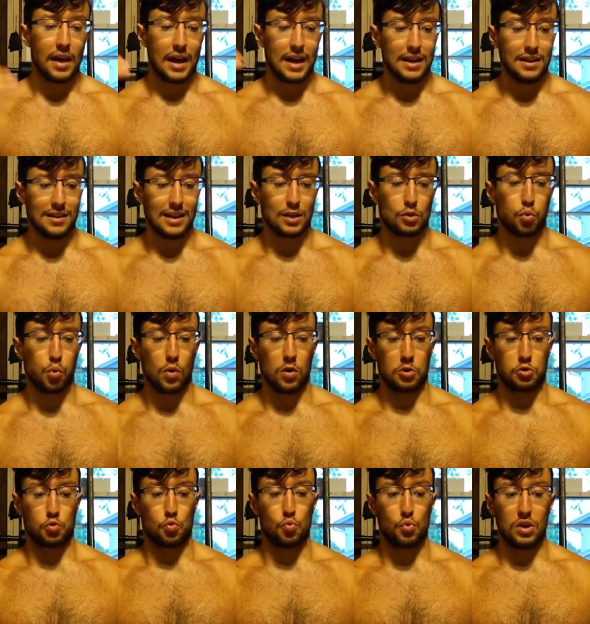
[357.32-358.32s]
and that
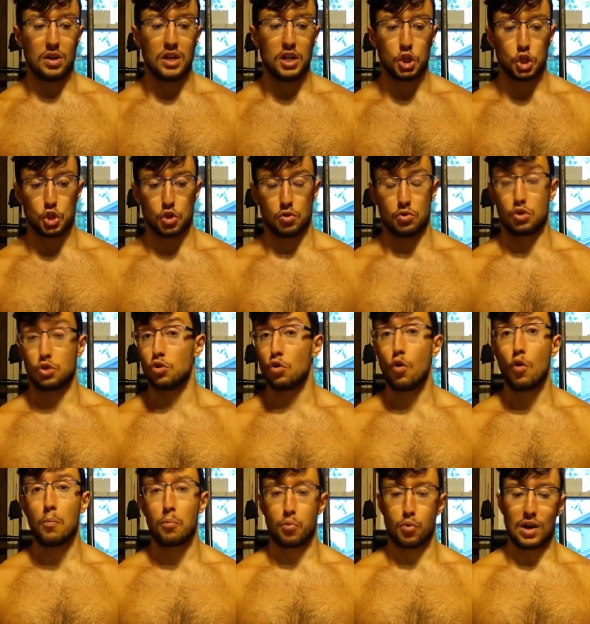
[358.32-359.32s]
was religion.
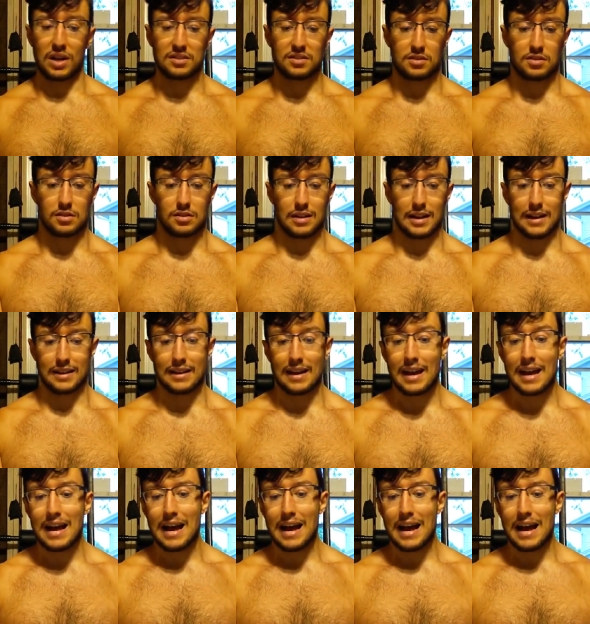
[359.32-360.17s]
So practices like